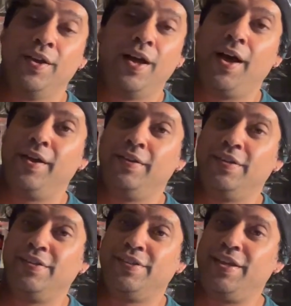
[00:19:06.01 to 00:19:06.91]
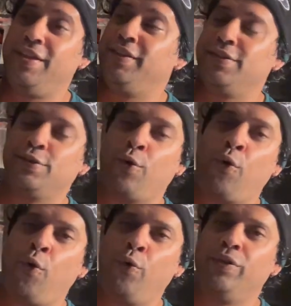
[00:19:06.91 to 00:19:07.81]
uh, to see this, to
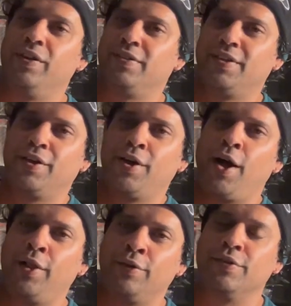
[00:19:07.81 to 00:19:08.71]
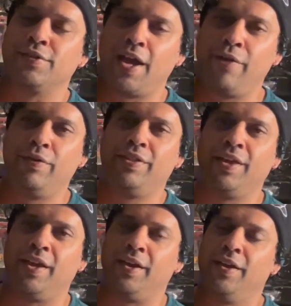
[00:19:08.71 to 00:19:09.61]
hold this, the colors,
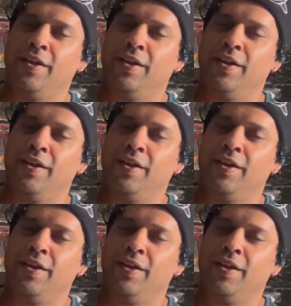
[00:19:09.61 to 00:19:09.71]
everything.